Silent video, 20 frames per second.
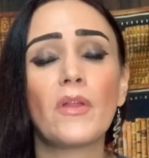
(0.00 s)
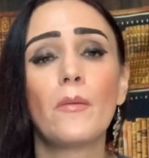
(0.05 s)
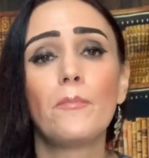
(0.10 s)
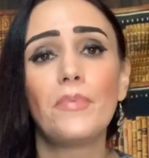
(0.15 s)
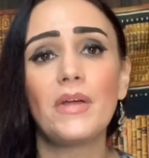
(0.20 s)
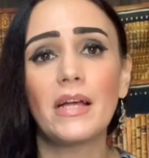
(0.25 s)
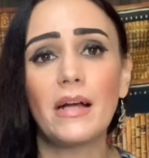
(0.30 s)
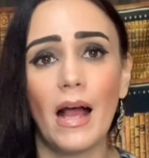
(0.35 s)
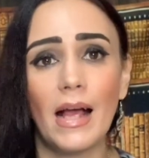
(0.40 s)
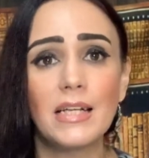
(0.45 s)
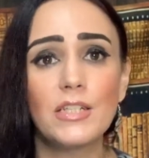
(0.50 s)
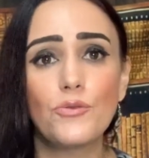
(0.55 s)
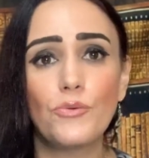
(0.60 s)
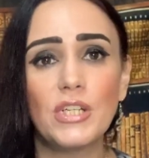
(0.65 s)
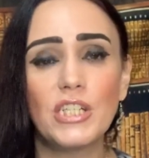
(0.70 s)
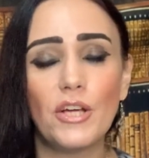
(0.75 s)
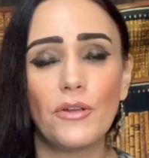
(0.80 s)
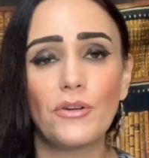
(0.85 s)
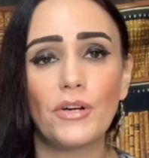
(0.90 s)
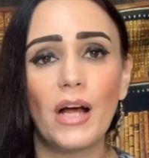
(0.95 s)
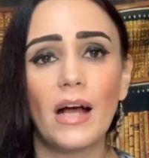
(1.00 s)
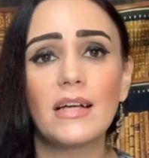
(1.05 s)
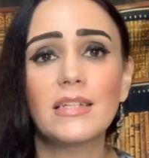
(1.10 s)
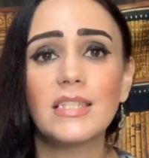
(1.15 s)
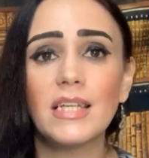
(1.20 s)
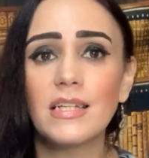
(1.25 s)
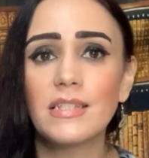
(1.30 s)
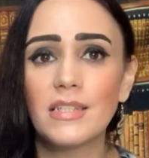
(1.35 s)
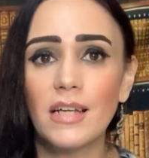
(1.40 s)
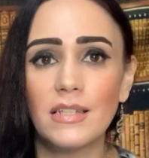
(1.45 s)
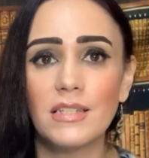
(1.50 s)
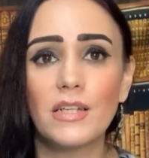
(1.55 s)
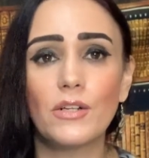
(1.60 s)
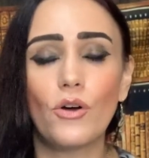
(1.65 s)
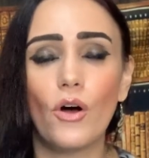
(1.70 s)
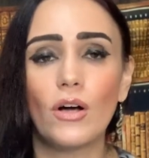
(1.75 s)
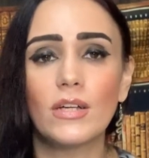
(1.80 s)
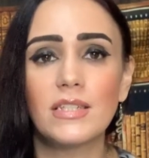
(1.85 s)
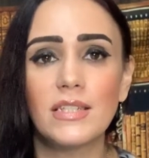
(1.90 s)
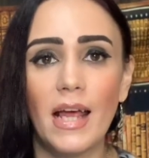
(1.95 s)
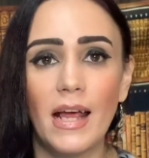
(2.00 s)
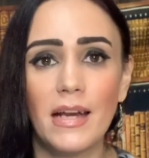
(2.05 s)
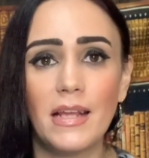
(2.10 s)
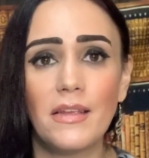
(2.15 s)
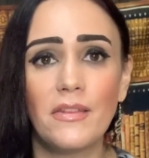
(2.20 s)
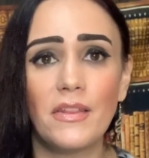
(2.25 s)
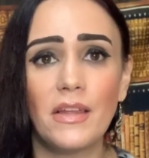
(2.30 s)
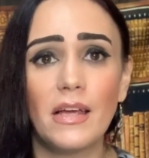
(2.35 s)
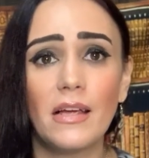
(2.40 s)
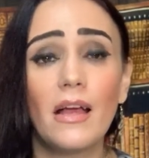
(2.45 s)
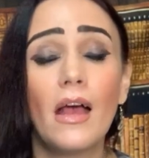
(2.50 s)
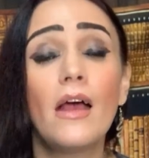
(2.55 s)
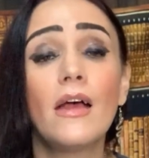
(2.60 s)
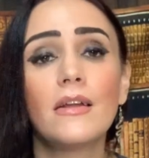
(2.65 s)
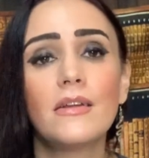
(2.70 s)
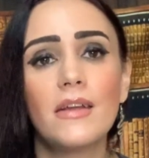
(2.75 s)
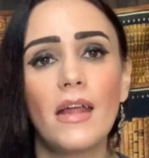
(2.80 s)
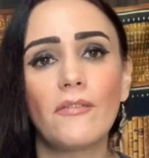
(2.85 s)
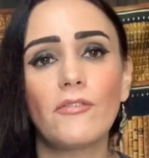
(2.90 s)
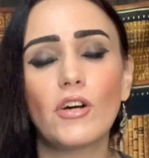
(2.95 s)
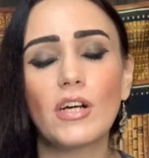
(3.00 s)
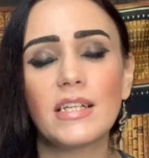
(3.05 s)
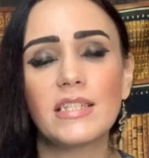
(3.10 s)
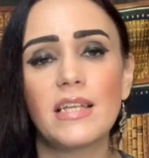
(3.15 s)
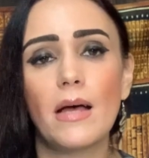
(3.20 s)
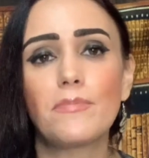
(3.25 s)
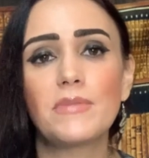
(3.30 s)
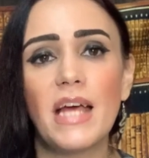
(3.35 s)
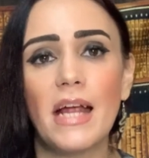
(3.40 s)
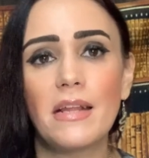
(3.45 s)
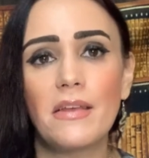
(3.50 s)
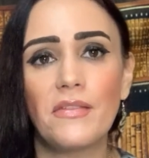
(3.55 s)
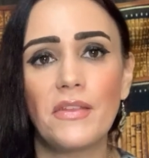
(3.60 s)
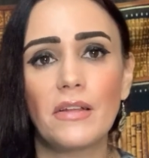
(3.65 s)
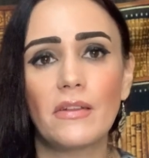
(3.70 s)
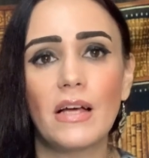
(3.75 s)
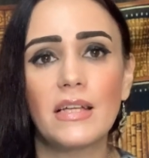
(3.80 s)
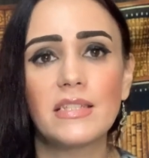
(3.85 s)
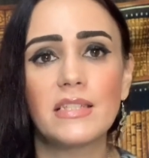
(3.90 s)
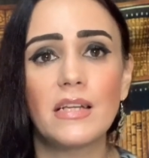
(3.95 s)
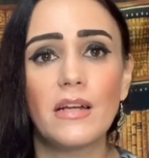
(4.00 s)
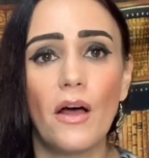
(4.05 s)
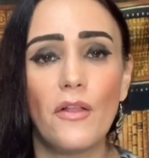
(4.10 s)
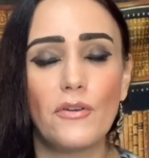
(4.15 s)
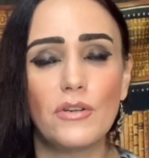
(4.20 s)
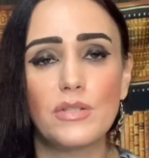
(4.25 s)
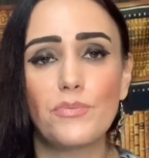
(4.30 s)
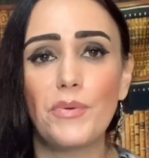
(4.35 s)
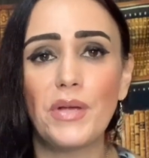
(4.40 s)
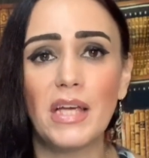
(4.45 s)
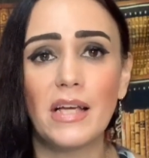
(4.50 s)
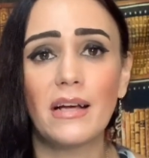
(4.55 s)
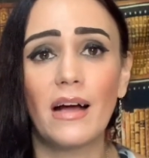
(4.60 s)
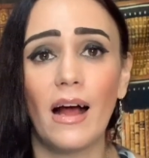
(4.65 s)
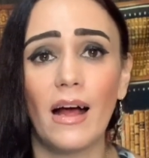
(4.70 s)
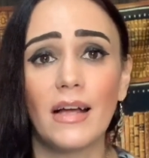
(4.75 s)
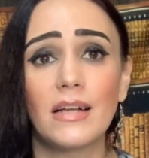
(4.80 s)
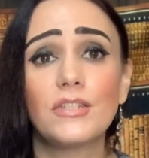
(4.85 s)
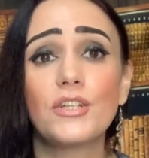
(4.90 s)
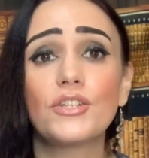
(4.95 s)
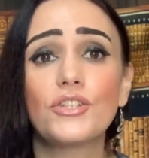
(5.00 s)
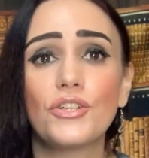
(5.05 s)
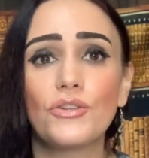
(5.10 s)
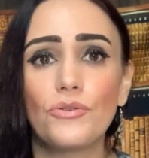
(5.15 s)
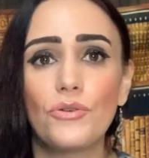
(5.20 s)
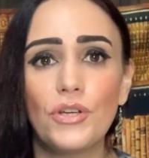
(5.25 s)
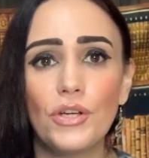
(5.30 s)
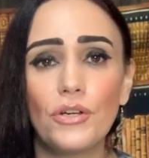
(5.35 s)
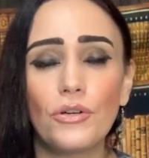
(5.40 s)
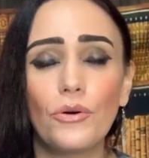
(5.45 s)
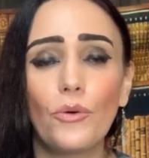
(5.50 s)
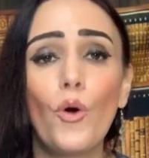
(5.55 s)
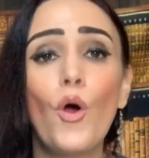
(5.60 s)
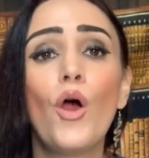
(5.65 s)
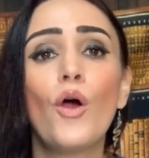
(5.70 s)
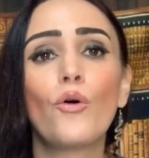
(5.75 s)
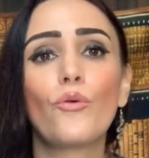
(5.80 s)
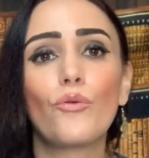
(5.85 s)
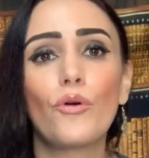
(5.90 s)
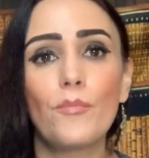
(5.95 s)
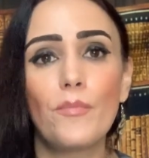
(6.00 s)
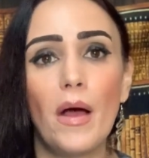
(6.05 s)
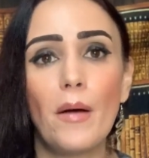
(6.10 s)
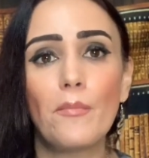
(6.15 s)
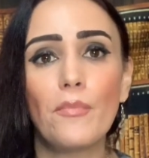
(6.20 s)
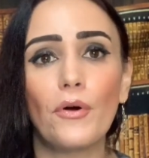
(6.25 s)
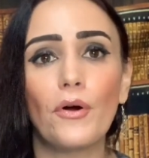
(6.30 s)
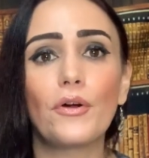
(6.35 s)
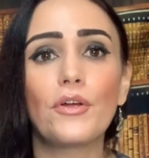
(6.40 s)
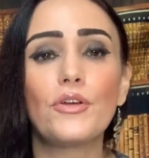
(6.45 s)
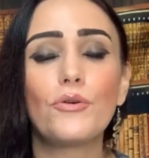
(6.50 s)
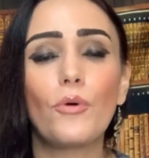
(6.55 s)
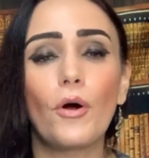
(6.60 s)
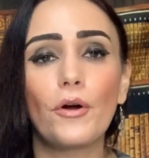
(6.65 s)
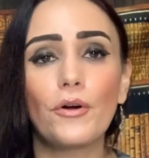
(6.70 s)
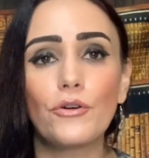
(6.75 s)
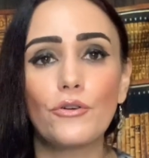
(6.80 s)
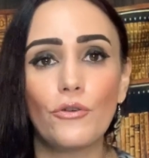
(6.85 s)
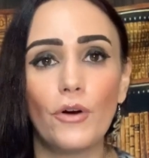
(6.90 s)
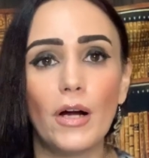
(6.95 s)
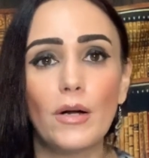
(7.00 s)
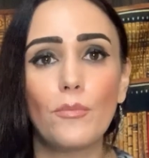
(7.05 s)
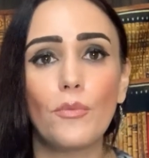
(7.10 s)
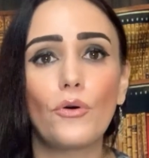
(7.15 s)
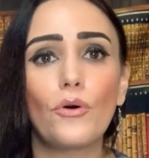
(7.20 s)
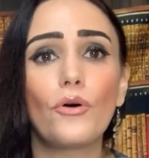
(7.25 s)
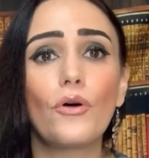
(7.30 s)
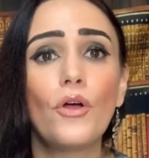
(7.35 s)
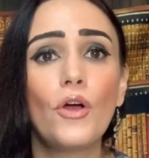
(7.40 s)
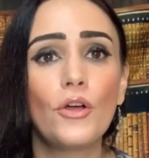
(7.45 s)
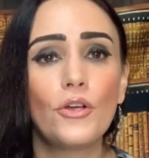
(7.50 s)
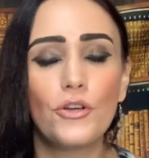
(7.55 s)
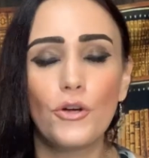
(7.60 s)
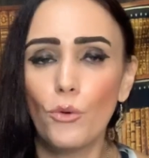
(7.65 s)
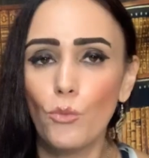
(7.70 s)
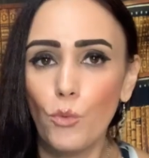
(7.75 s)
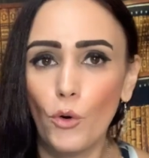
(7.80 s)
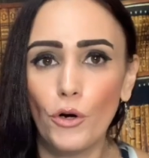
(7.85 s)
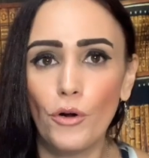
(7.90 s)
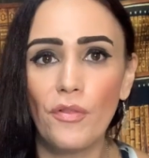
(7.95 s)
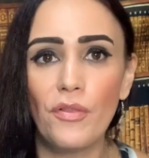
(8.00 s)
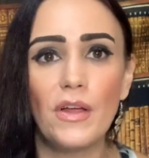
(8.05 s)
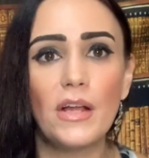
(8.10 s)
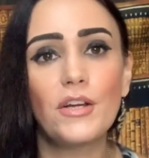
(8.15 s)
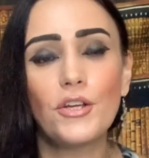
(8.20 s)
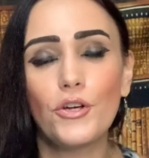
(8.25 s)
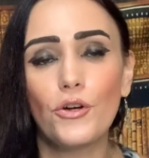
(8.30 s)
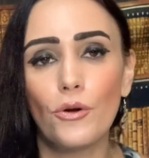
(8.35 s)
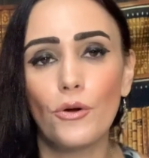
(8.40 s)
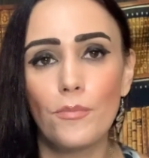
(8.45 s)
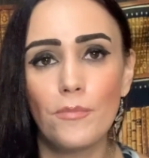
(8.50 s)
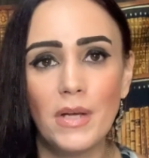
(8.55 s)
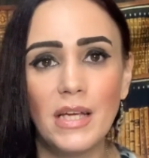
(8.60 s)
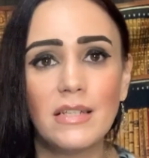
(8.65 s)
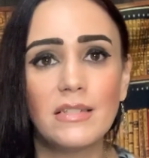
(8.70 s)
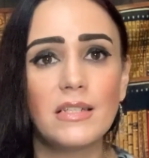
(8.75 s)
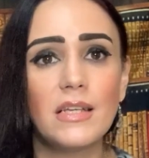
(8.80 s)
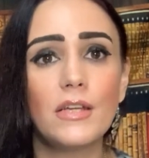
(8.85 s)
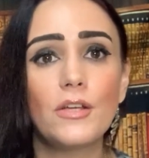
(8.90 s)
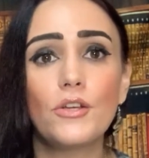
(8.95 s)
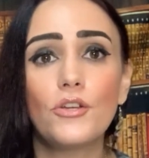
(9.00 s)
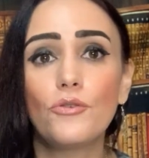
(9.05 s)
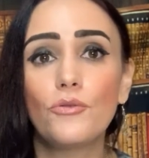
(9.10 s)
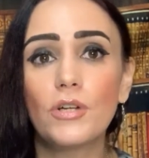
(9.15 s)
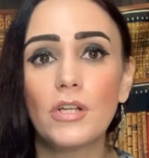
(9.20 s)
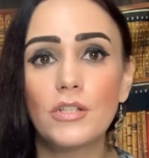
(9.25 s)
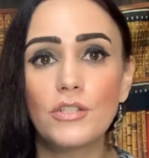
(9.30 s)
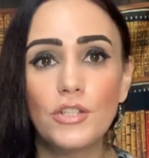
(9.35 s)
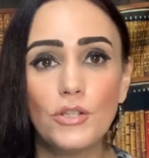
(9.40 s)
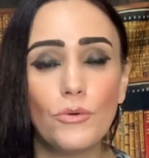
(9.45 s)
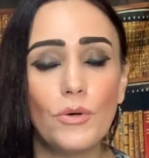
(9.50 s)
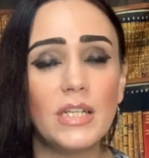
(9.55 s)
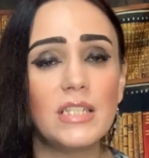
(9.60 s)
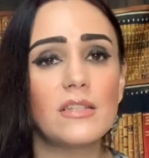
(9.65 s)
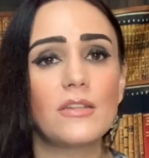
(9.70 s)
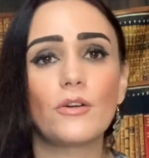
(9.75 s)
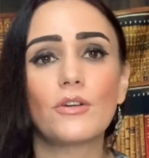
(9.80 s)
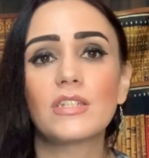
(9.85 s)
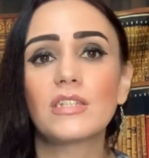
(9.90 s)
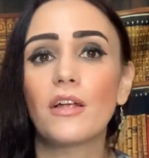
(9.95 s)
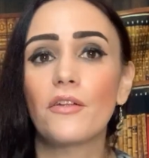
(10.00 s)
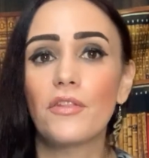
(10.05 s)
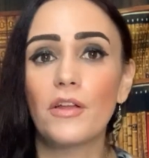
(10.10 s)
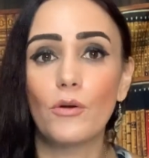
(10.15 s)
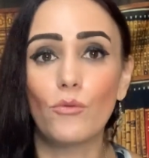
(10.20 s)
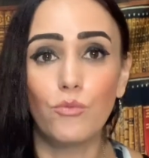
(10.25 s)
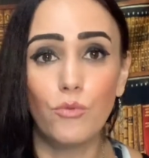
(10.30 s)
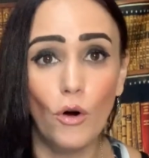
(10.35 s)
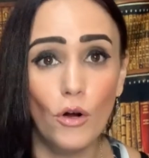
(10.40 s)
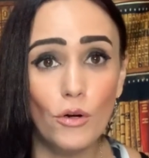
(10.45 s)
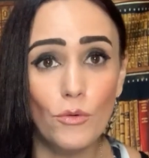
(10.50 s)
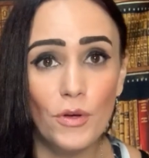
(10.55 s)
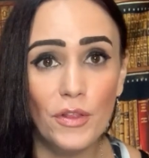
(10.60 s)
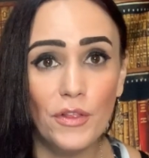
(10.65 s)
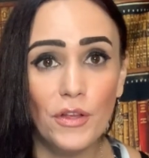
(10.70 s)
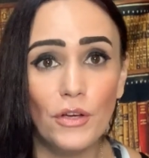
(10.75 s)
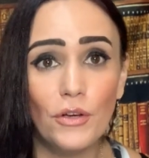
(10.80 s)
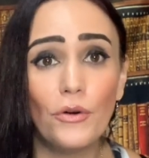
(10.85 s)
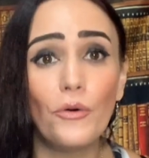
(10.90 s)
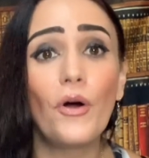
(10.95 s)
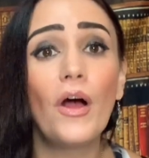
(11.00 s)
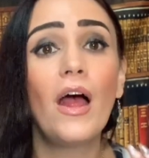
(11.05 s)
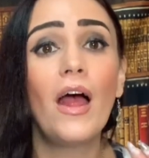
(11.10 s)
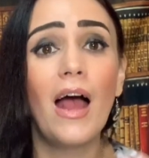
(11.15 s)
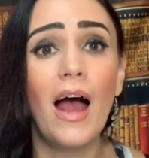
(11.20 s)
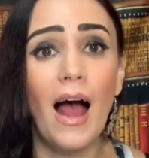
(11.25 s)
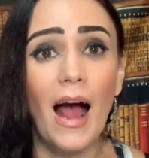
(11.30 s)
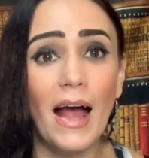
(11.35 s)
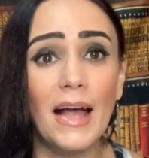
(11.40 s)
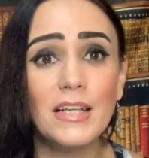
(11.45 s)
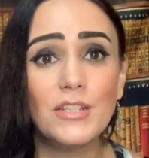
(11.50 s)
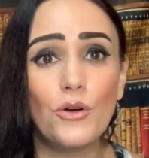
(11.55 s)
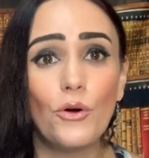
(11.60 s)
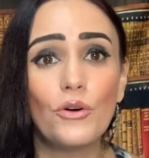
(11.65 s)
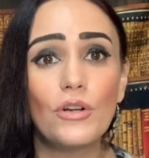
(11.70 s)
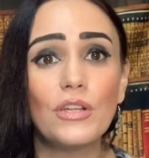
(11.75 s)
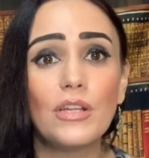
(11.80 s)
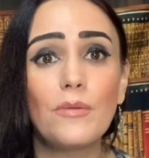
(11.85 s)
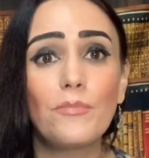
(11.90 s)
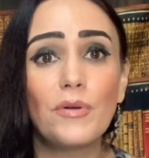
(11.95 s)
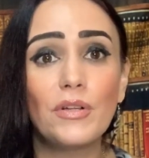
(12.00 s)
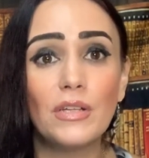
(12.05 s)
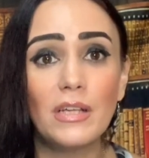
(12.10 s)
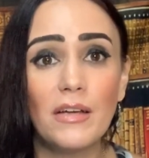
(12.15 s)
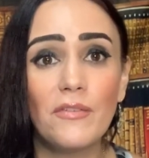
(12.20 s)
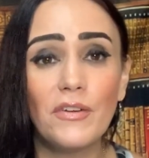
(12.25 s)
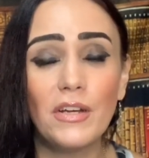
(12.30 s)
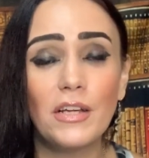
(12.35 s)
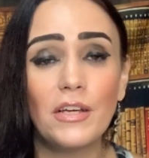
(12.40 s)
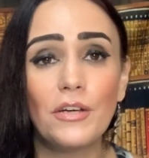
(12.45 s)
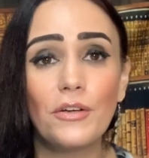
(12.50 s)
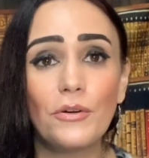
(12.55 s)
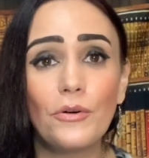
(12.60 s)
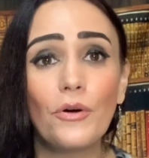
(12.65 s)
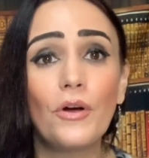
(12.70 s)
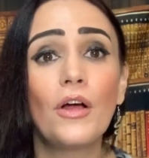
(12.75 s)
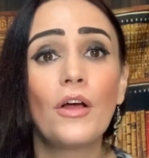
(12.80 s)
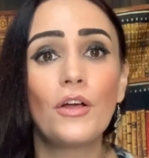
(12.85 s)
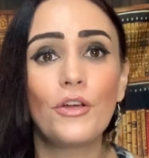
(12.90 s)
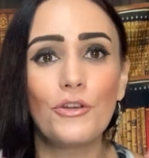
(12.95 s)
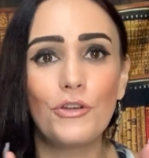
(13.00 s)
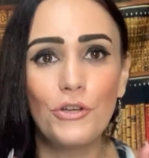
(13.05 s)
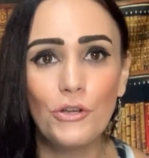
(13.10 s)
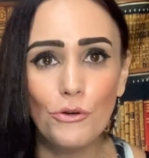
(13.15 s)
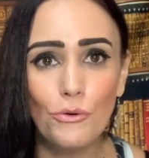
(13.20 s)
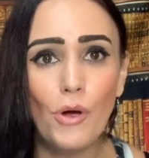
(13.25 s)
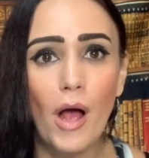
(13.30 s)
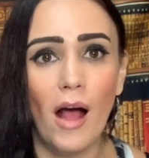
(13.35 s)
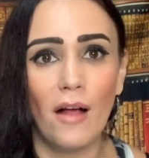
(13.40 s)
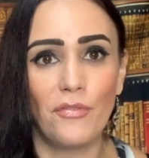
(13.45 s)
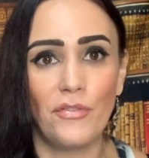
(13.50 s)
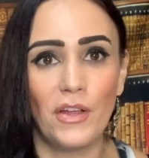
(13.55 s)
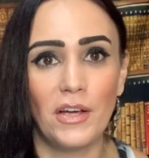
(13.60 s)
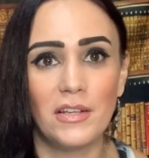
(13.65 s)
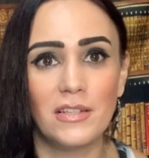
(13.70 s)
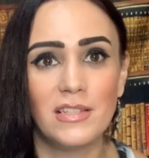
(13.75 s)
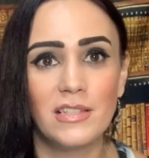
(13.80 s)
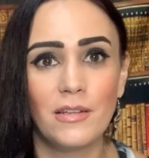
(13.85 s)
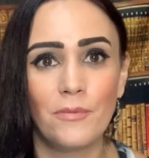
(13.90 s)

Be kind to each other, guys. It doesn't cost anything. Never accept anything less than others being kind to you. Remember, you are incredible. You're worth it. You're amazing. You can do it. There is nothing wrong with you. I totally believe in you. You got this.